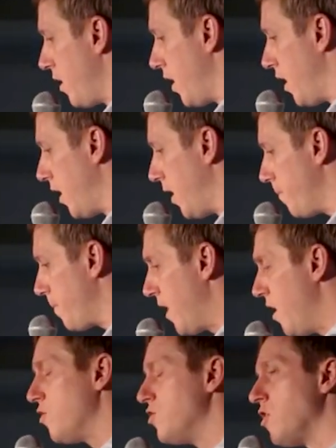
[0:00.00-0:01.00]

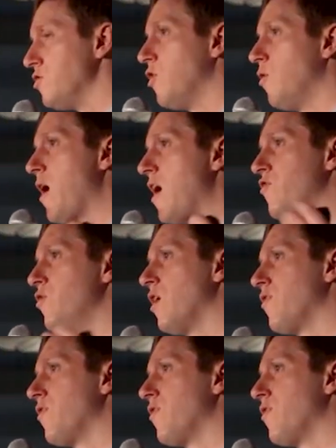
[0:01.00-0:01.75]
There's also, in my view,